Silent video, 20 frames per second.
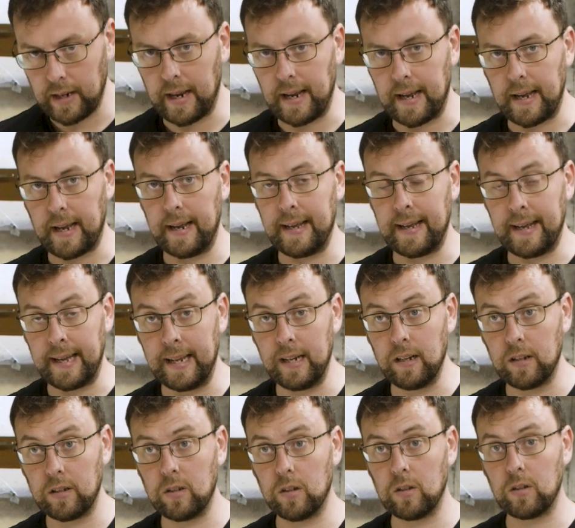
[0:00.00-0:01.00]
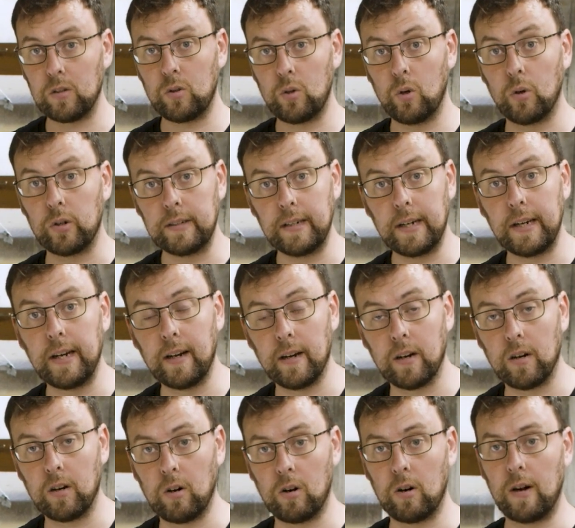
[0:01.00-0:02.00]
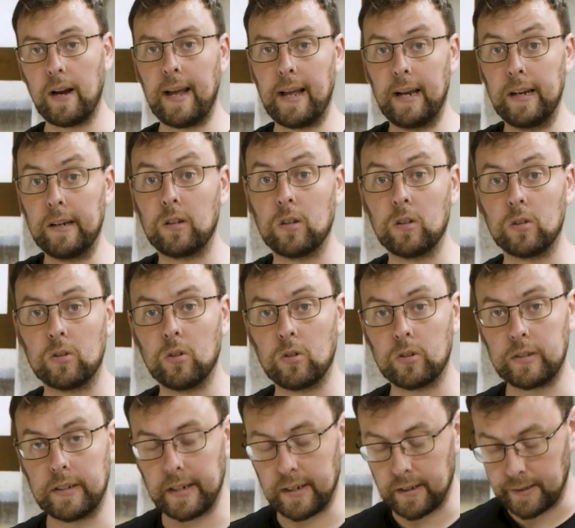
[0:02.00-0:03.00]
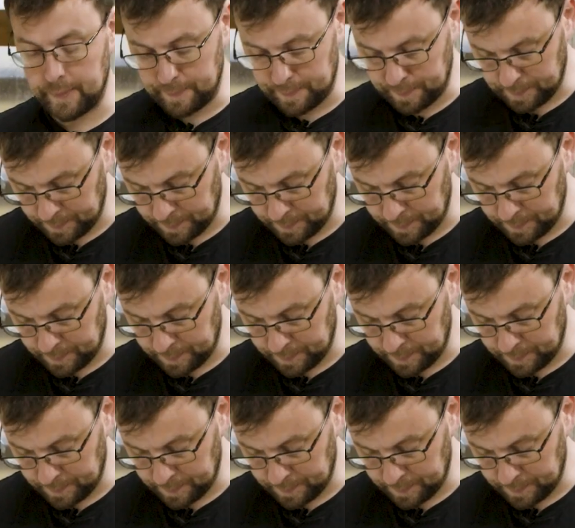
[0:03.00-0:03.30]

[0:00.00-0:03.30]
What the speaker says: a helical cut gear, or a helical cut gear.